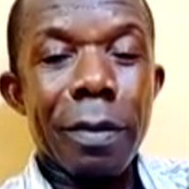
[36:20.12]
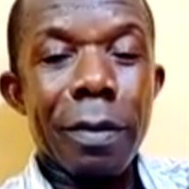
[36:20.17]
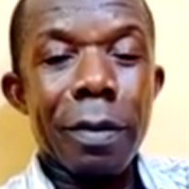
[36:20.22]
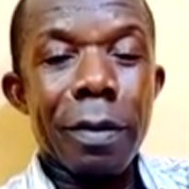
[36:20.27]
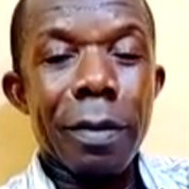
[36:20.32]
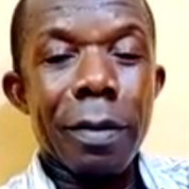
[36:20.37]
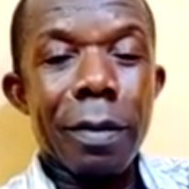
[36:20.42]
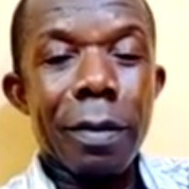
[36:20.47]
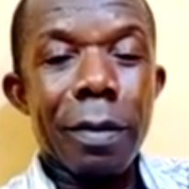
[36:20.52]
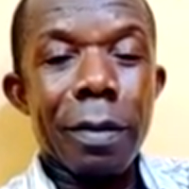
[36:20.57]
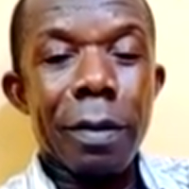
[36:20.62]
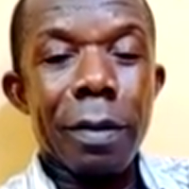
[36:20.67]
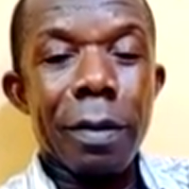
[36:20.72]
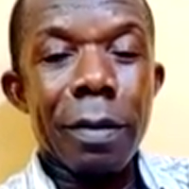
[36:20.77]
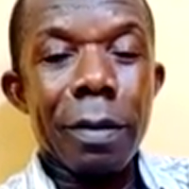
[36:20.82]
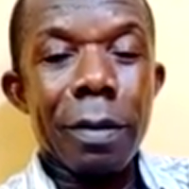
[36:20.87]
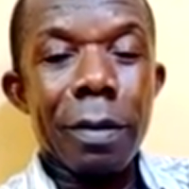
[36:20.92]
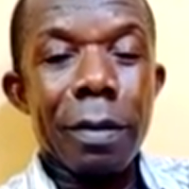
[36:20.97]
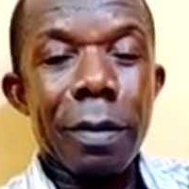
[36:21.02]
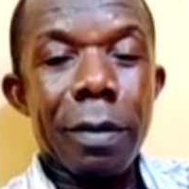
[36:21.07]

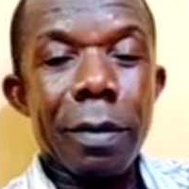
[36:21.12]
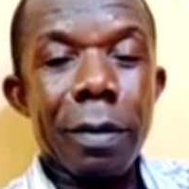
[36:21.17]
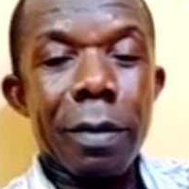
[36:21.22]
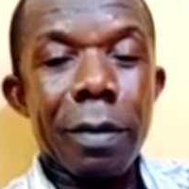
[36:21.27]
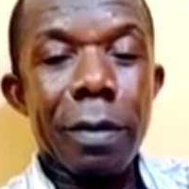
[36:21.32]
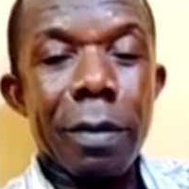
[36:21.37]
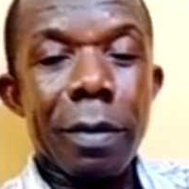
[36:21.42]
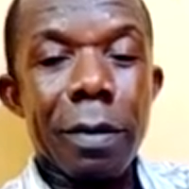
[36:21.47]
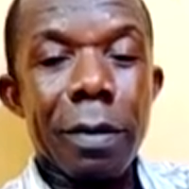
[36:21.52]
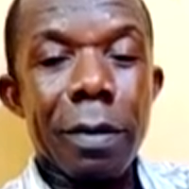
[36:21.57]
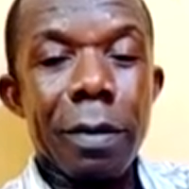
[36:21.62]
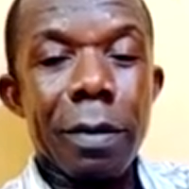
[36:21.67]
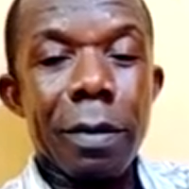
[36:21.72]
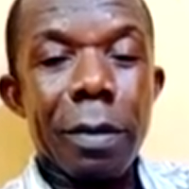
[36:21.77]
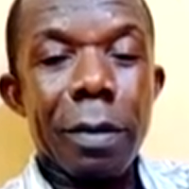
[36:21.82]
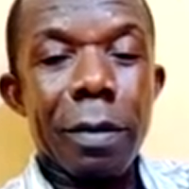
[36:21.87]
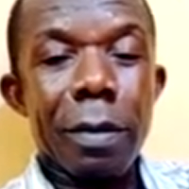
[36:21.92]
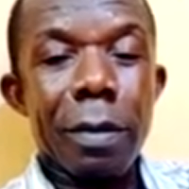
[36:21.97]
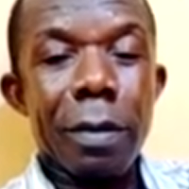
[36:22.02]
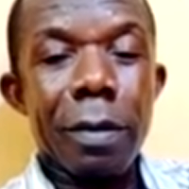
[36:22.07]

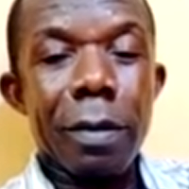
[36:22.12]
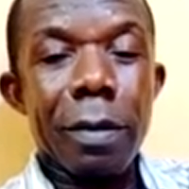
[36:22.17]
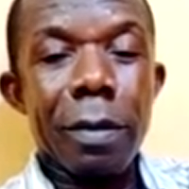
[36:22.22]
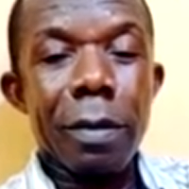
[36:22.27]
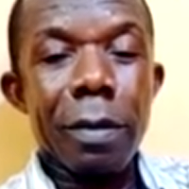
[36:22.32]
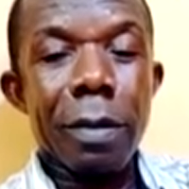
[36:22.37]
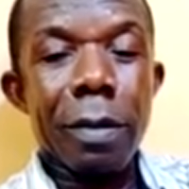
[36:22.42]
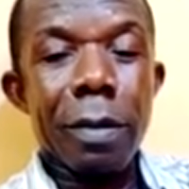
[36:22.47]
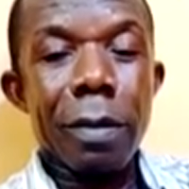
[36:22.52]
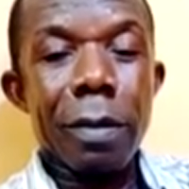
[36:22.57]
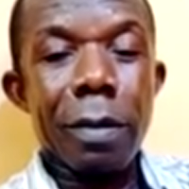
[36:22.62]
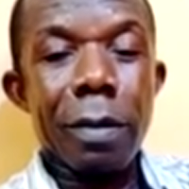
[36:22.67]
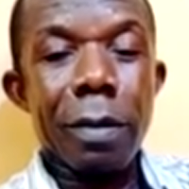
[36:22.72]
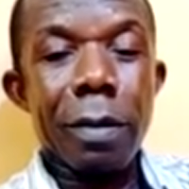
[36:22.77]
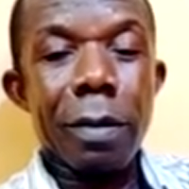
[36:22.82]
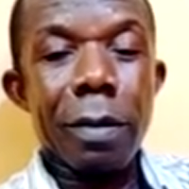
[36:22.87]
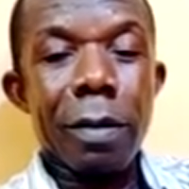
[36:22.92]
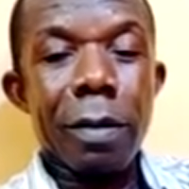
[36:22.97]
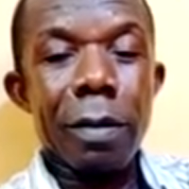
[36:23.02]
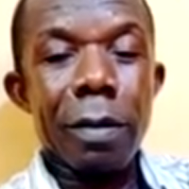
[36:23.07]

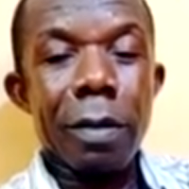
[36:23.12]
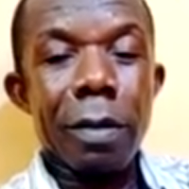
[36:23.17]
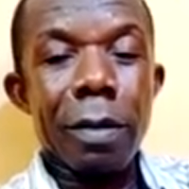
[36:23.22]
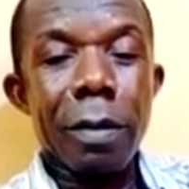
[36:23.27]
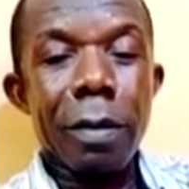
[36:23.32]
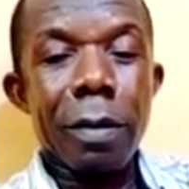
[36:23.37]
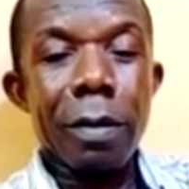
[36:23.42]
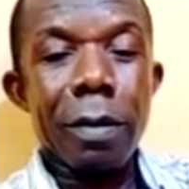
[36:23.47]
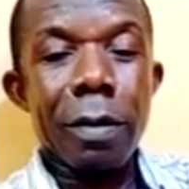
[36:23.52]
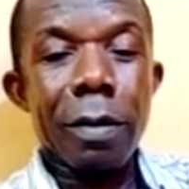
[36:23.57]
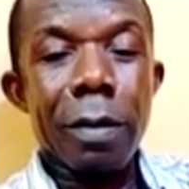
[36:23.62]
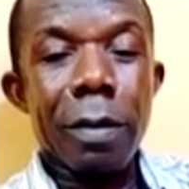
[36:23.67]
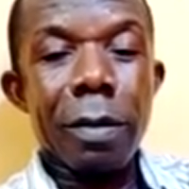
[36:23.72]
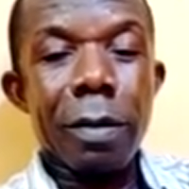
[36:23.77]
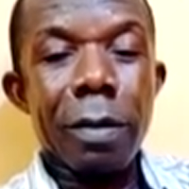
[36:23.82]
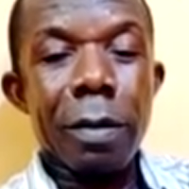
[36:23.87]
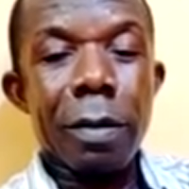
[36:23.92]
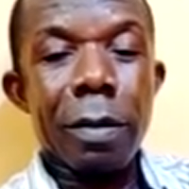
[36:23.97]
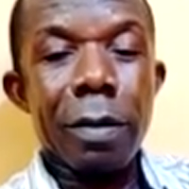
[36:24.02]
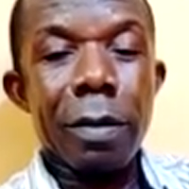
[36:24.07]

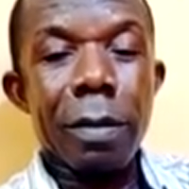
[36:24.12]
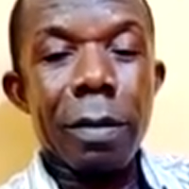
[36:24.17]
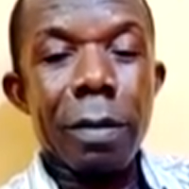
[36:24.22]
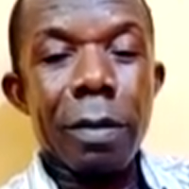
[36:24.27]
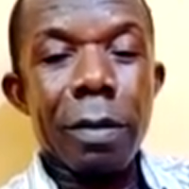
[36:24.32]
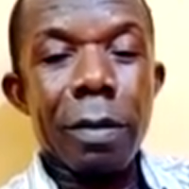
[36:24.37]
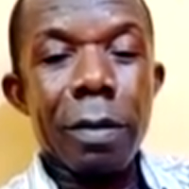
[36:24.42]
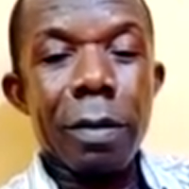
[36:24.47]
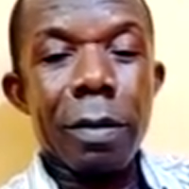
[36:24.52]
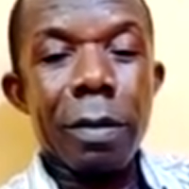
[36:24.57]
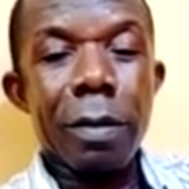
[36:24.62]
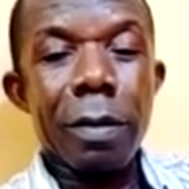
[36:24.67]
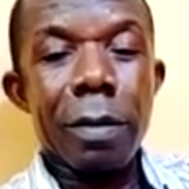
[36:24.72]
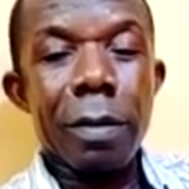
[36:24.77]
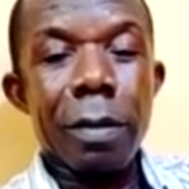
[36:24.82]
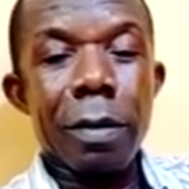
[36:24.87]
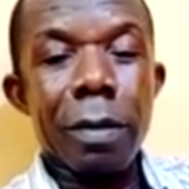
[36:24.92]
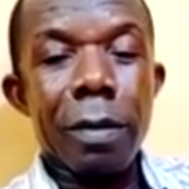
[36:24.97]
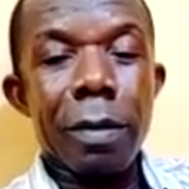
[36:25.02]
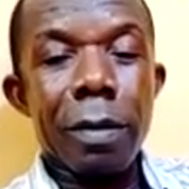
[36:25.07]

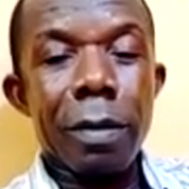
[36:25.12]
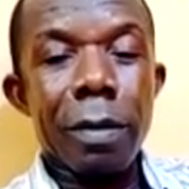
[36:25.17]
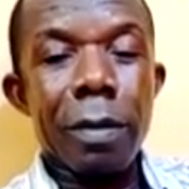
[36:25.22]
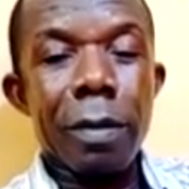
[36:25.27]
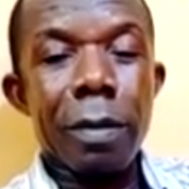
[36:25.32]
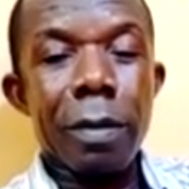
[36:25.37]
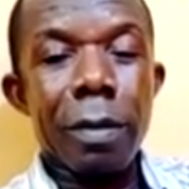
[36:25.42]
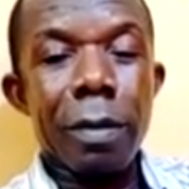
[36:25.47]
(not speaking)